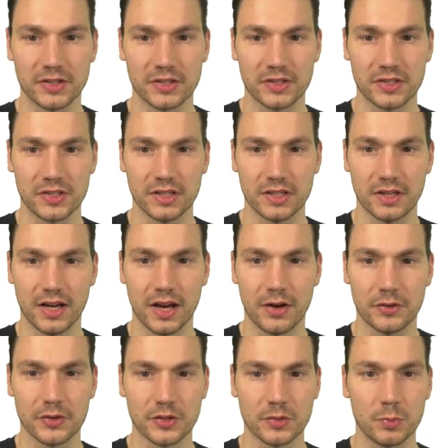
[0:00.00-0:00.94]

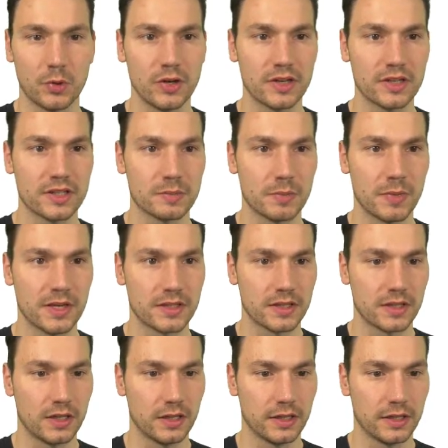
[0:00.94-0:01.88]
this works,
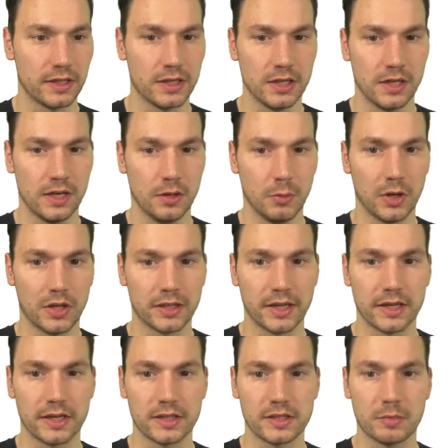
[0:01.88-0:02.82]
basically while
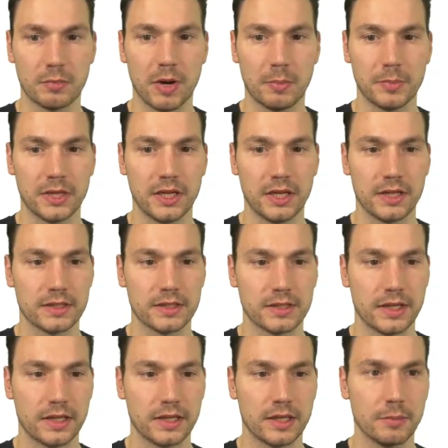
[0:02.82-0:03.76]
getting some update and
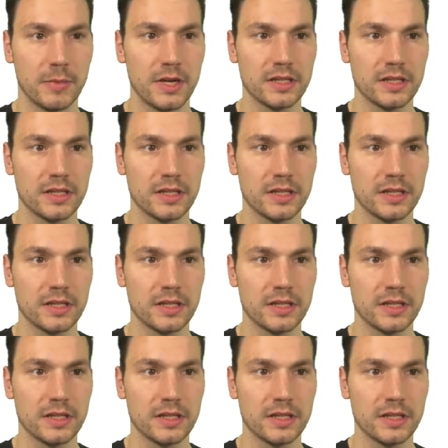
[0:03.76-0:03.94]
sending